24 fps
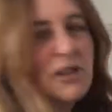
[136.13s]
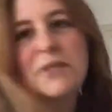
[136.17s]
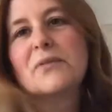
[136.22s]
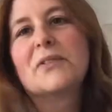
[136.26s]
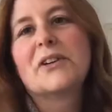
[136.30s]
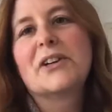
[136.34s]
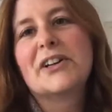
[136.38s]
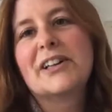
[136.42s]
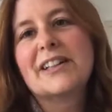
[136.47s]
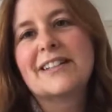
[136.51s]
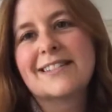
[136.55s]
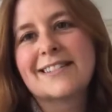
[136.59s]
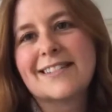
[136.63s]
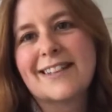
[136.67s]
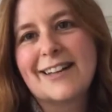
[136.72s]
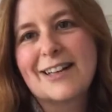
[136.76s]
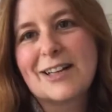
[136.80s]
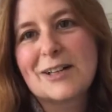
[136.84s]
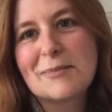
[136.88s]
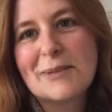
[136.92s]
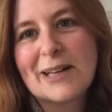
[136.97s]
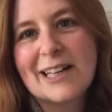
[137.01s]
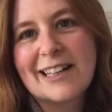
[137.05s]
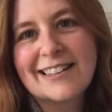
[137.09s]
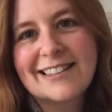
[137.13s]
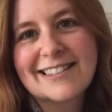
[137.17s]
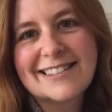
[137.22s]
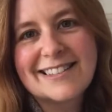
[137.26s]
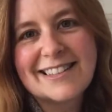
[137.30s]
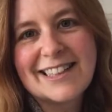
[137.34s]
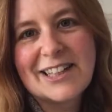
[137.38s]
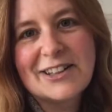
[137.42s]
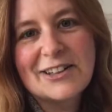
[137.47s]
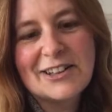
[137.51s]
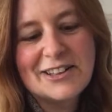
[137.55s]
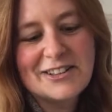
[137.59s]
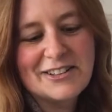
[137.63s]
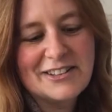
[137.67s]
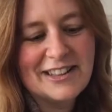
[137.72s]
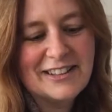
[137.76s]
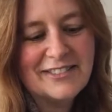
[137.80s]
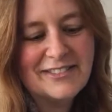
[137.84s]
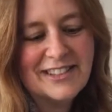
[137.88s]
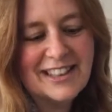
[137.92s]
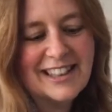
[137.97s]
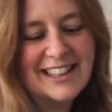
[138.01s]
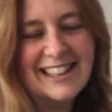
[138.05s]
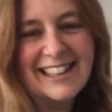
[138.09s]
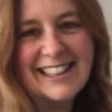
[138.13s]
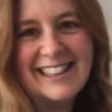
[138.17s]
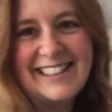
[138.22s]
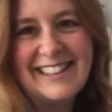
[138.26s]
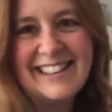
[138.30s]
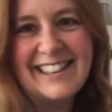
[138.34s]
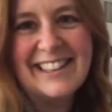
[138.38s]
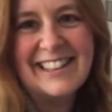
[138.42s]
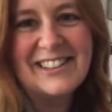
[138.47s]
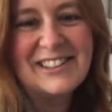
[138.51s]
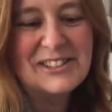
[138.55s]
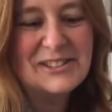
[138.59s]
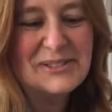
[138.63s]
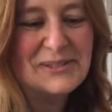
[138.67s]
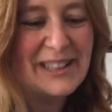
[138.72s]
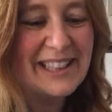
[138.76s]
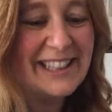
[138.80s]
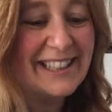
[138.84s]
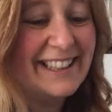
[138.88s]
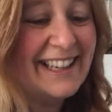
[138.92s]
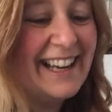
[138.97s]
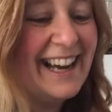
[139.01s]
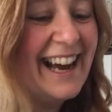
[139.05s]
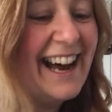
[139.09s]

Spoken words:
I'm very excited about because now I don't have to clean the old one.